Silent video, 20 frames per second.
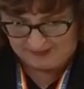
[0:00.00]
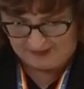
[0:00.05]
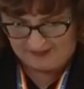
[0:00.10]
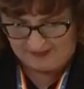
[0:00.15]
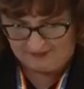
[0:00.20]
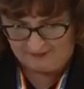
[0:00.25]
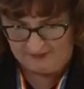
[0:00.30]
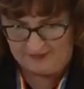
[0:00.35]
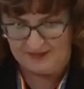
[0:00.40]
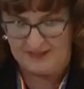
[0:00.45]

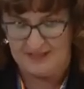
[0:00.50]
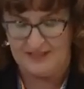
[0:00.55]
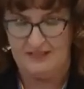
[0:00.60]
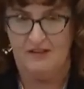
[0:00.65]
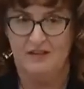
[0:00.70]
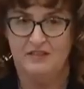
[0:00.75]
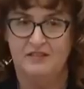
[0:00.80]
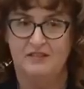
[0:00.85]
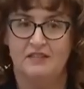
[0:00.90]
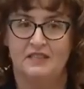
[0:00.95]
And then
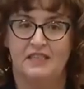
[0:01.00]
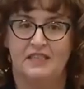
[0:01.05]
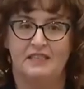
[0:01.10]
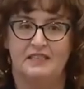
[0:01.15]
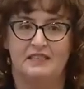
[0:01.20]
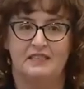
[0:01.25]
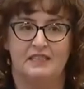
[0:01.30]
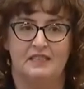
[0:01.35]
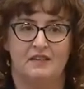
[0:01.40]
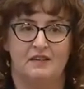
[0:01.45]
also to
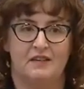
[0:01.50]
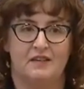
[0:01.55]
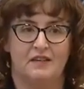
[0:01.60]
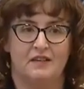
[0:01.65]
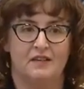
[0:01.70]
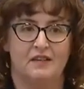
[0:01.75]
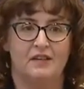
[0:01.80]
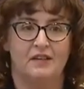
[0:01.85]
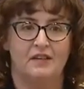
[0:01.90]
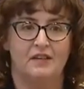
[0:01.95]

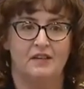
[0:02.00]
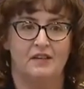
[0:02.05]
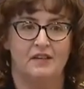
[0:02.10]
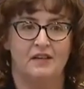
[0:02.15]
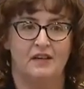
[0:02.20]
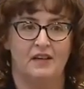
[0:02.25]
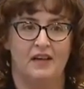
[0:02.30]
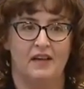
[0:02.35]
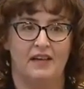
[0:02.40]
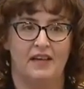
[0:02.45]
consider,
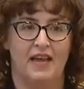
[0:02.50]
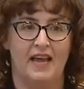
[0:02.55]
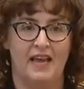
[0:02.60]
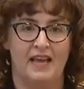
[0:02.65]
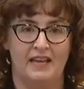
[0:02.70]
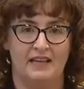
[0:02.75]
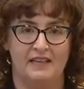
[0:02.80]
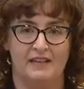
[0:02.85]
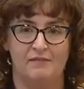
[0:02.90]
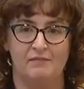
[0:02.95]

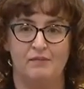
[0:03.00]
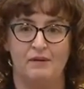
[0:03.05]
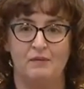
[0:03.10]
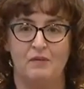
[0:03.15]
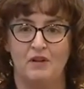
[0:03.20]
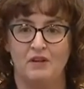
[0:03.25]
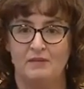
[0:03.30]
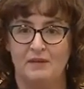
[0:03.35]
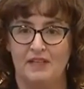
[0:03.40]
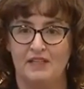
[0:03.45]
again, if we
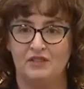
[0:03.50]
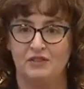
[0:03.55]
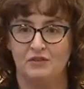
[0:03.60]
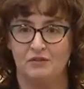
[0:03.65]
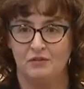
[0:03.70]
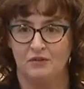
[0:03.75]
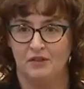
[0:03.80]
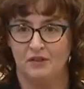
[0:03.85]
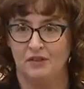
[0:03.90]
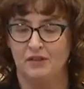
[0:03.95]
want to make
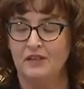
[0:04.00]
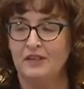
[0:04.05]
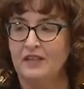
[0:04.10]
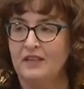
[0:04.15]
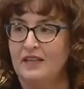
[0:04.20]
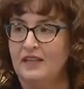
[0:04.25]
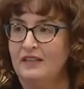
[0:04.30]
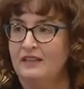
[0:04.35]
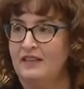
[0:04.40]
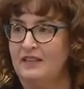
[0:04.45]
sure
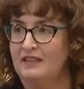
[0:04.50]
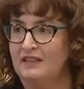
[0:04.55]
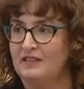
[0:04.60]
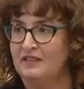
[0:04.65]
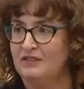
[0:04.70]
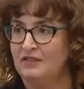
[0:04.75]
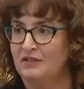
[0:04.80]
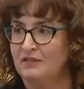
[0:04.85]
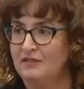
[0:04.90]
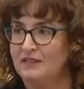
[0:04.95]
that the
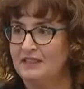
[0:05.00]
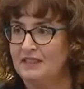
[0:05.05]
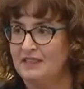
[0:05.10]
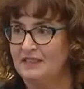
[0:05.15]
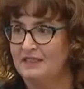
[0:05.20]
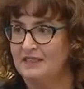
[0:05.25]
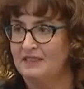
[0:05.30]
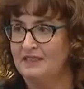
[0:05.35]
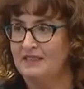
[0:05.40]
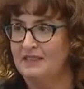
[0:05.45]

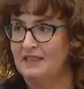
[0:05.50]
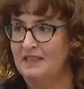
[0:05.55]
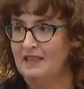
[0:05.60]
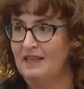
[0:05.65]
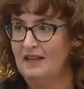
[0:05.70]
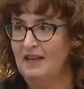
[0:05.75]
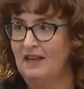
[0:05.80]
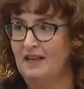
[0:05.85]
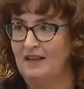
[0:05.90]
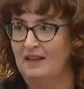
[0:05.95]
services
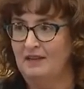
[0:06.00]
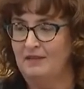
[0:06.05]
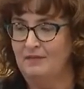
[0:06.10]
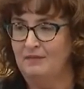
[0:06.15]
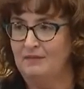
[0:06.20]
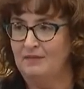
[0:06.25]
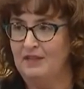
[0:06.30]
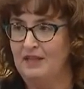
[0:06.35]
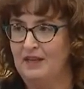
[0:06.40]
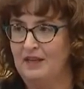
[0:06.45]

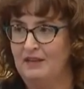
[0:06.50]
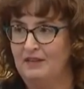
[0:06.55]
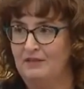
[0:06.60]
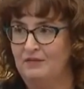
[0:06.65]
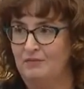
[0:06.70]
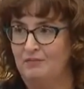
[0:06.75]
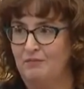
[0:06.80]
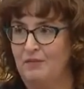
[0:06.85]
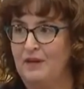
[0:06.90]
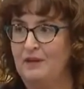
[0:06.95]

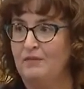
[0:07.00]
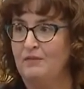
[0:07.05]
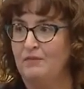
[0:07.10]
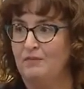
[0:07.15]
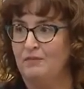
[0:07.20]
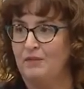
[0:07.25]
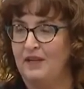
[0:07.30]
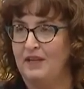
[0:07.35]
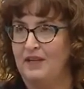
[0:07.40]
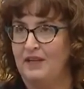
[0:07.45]
that
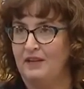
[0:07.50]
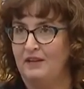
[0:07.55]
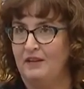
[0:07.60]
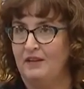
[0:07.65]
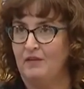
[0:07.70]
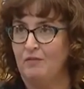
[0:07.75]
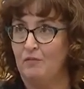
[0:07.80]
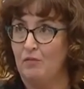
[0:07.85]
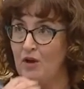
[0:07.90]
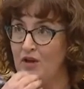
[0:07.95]
we
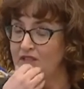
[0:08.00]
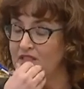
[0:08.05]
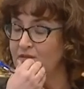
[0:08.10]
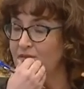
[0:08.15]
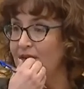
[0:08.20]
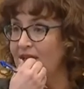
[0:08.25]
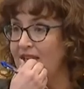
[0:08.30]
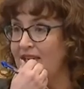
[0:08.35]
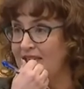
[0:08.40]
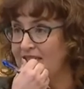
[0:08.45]
want
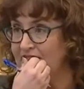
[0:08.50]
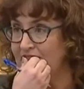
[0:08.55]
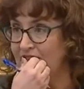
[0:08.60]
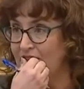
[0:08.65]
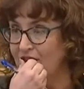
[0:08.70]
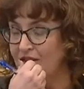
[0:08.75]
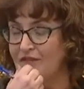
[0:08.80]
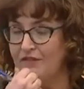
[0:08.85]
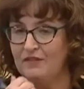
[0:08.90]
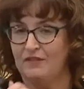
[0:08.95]
to make
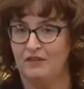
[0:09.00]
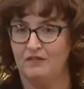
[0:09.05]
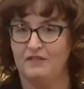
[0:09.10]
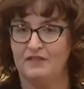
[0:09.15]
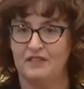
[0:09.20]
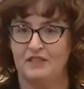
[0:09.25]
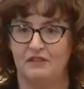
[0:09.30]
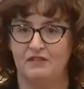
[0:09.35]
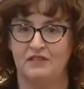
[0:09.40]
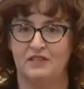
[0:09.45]
easier for
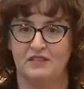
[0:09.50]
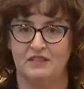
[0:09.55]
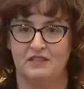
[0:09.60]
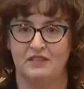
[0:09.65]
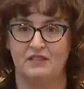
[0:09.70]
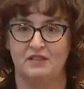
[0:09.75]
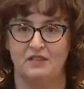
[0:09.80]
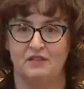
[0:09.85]
Nova Scotians